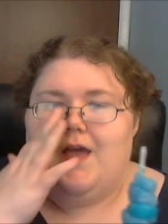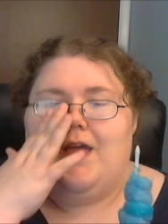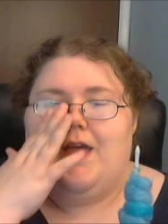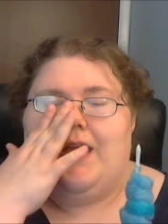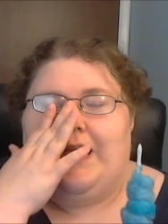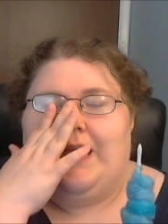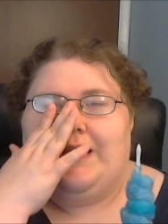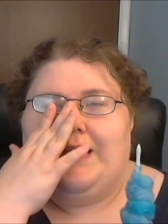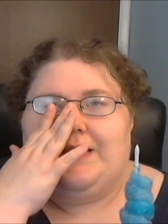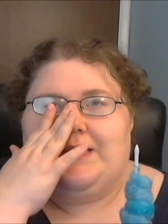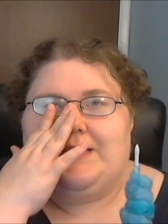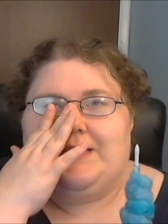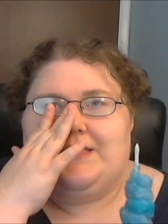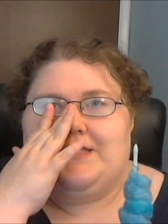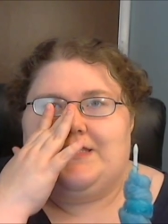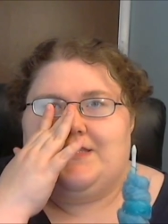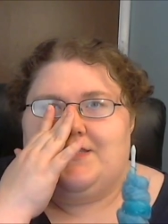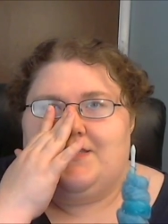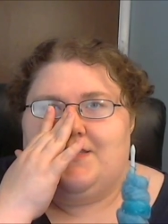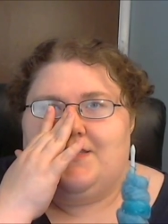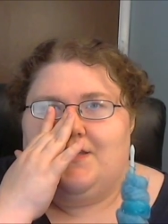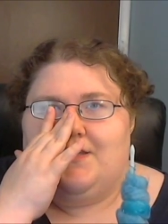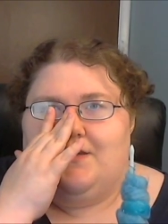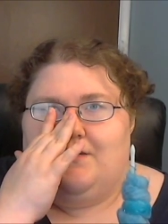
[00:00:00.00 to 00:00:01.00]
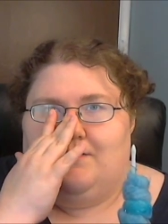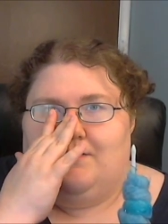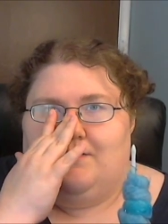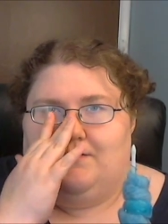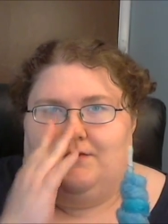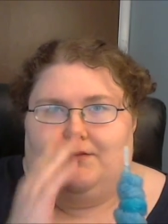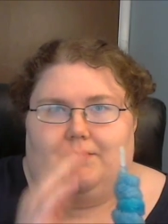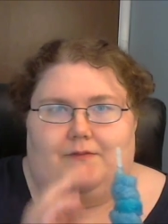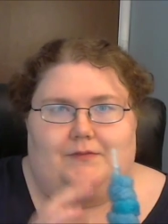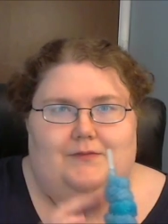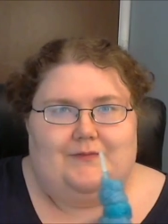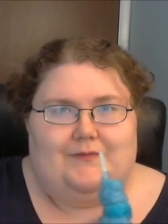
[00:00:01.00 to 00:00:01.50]
It's
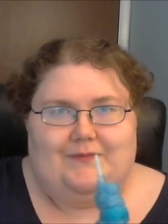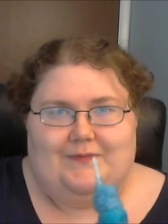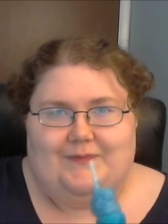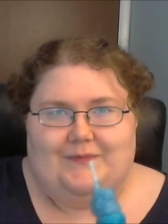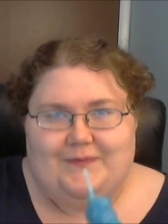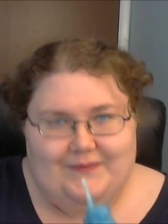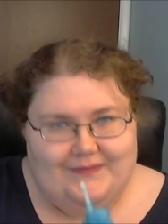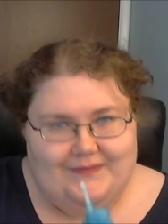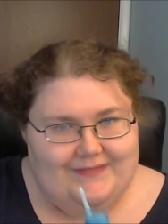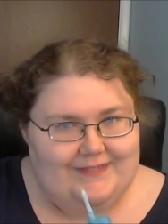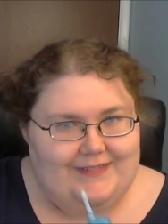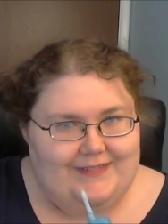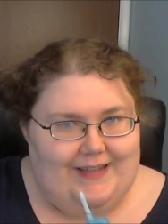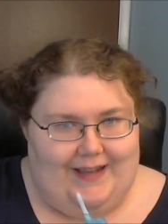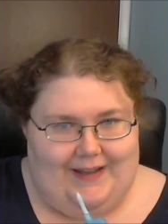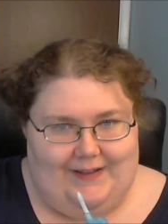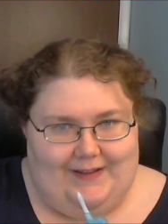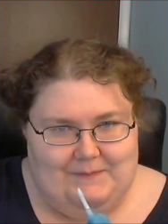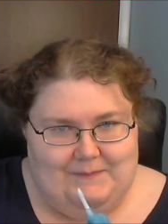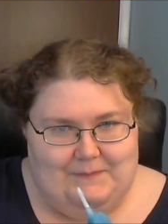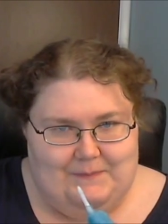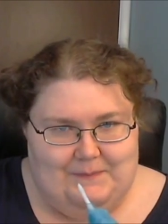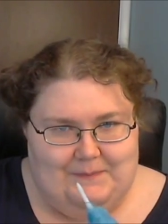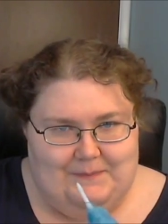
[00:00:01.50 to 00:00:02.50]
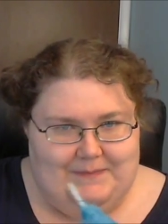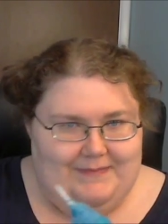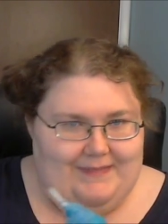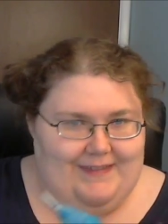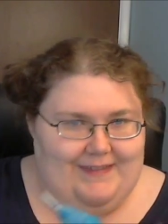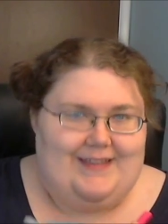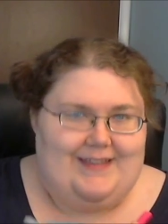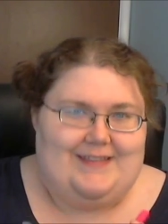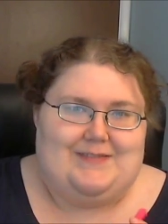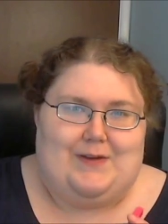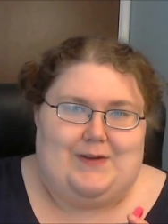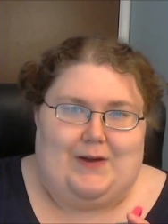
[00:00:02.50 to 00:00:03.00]

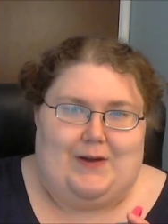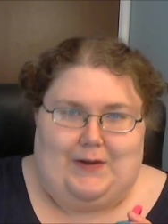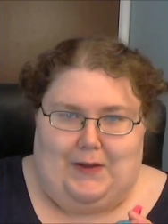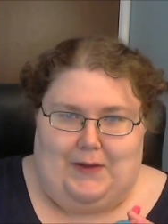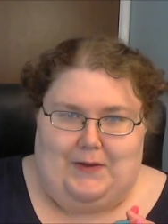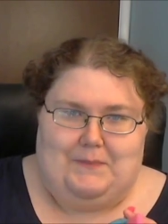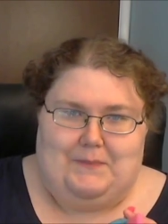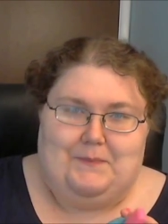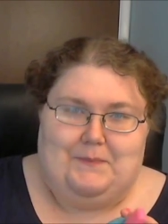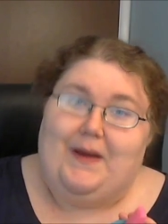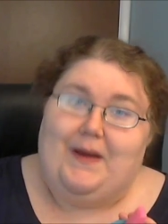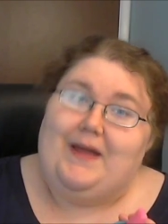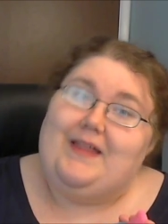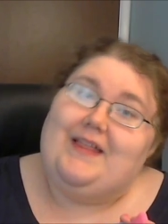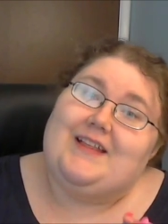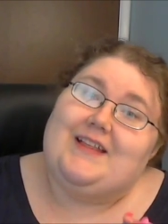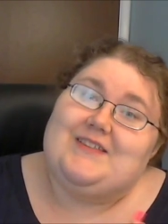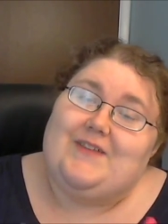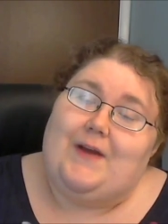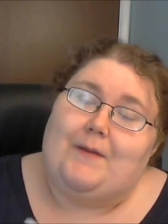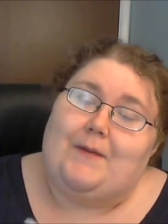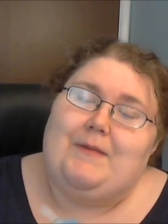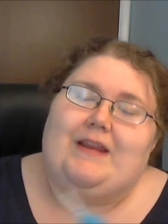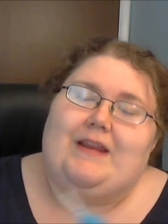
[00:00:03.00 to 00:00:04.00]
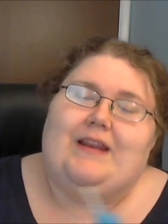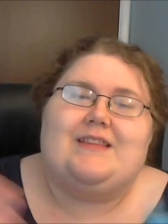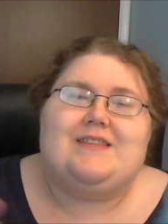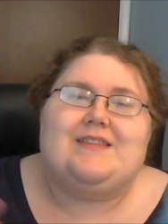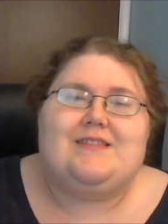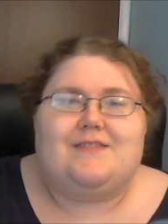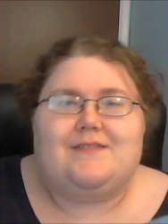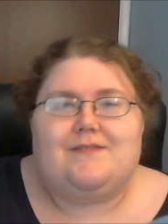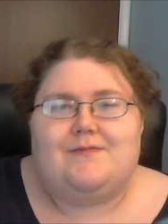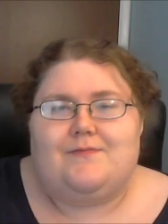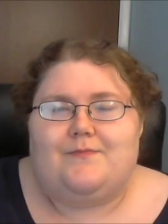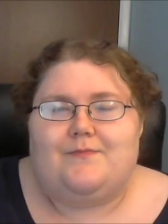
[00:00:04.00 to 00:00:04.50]
not good. But that's, I mean,
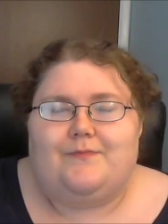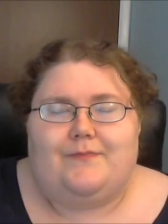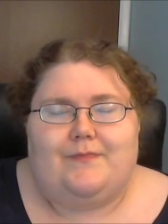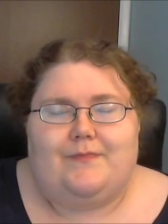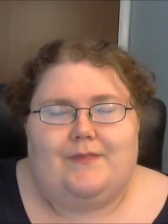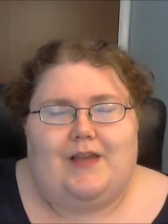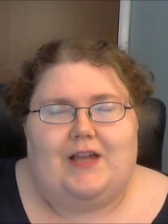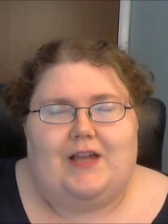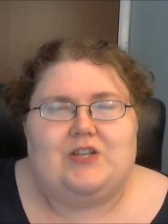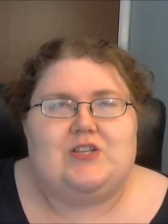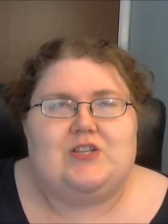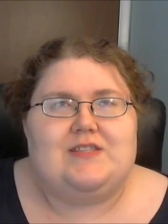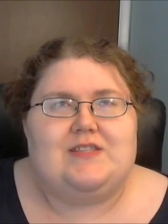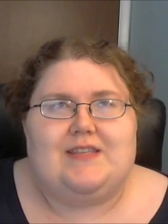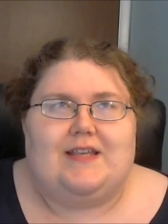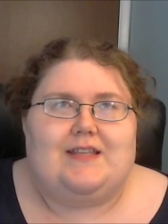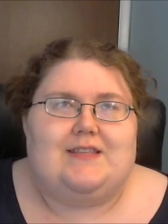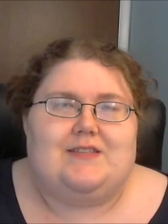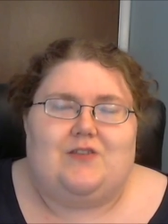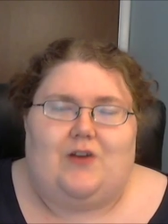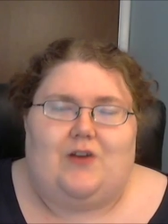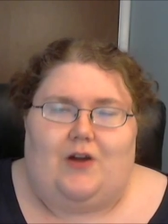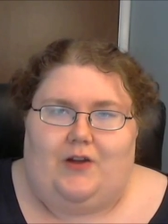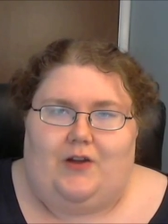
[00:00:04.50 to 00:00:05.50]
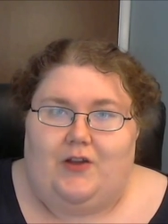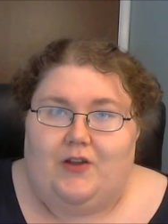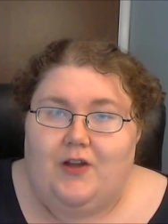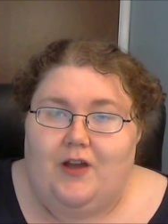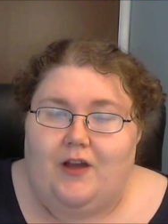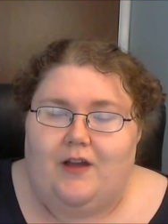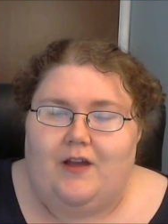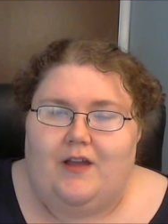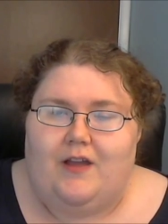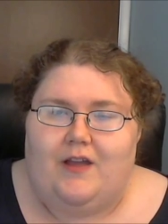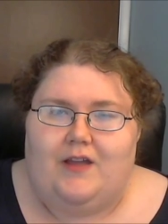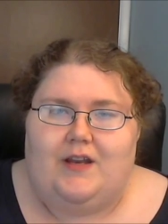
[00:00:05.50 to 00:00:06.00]
it's, I shouldn't say it's not
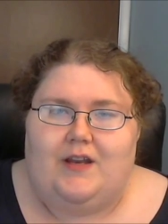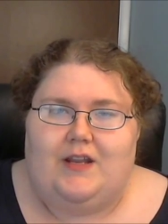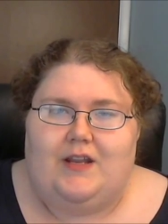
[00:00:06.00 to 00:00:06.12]
good.